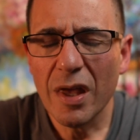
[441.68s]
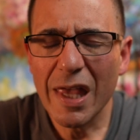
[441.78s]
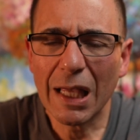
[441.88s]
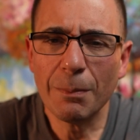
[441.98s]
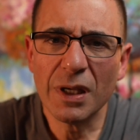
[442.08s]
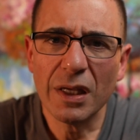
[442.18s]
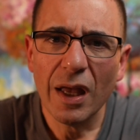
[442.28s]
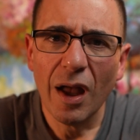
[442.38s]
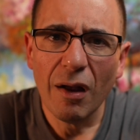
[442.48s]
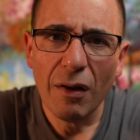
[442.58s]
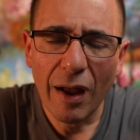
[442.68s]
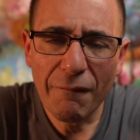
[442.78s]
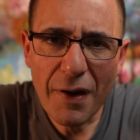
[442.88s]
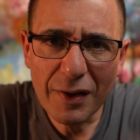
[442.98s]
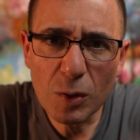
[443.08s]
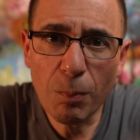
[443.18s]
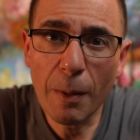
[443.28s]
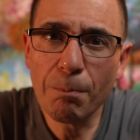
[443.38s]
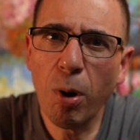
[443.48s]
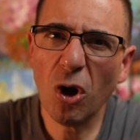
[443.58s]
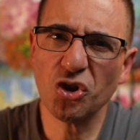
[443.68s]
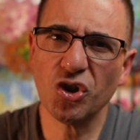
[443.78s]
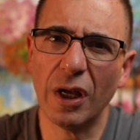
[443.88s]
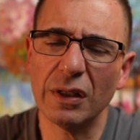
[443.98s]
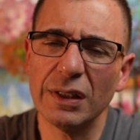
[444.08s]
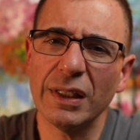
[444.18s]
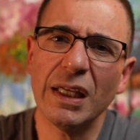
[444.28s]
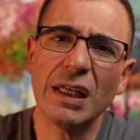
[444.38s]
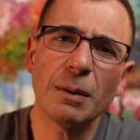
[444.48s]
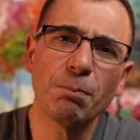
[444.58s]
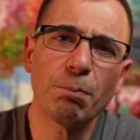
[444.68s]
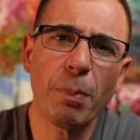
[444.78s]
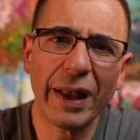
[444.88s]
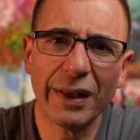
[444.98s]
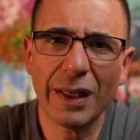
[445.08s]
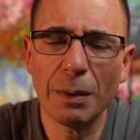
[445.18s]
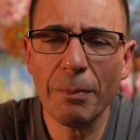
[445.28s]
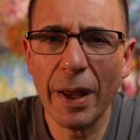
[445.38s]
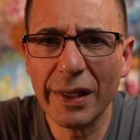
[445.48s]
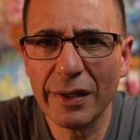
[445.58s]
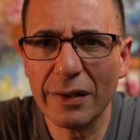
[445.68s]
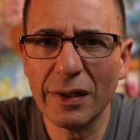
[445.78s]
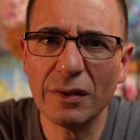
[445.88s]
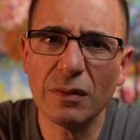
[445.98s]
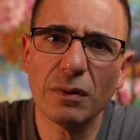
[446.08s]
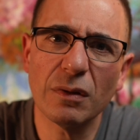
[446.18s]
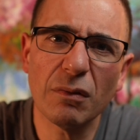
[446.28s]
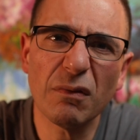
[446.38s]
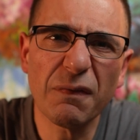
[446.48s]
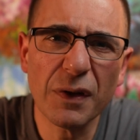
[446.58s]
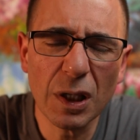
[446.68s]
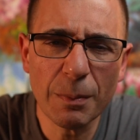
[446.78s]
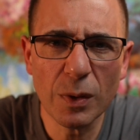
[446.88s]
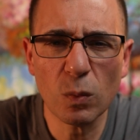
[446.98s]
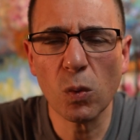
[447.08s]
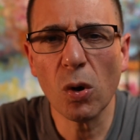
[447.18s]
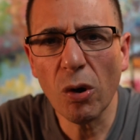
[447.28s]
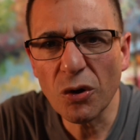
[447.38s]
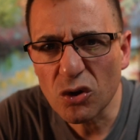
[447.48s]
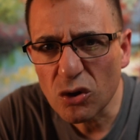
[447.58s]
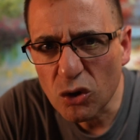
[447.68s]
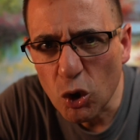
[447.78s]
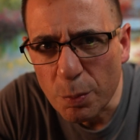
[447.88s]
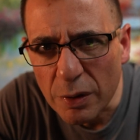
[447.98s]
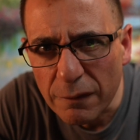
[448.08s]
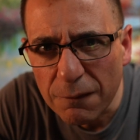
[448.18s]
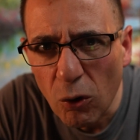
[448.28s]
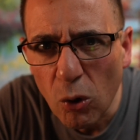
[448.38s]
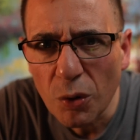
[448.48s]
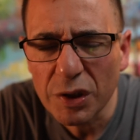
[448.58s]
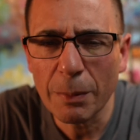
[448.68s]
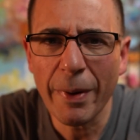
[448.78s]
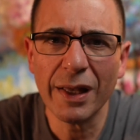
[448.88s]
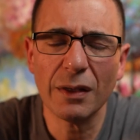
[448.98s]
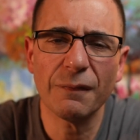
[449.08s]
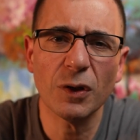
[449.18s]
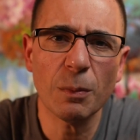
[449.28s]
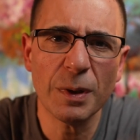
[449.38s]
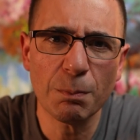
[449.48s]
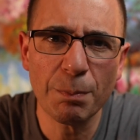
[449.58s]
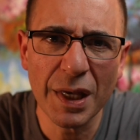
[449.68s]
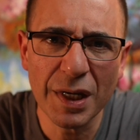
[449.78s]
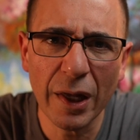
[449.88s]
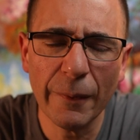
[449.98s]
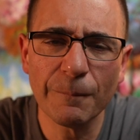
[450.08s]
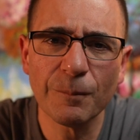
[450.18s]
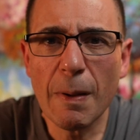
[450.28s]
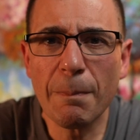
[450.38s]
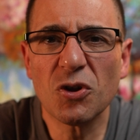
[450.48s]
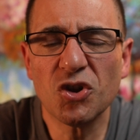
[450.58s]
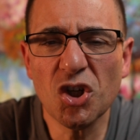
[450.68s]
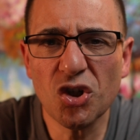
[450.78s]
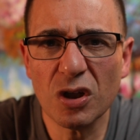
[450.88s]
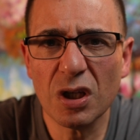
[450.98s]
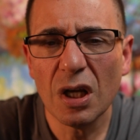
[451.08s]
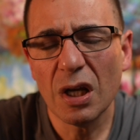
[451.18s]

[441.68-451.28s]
It can be affected by posture. Leaning back can make it feel a bit worse. Stooping forward can make it feel a bit better. The position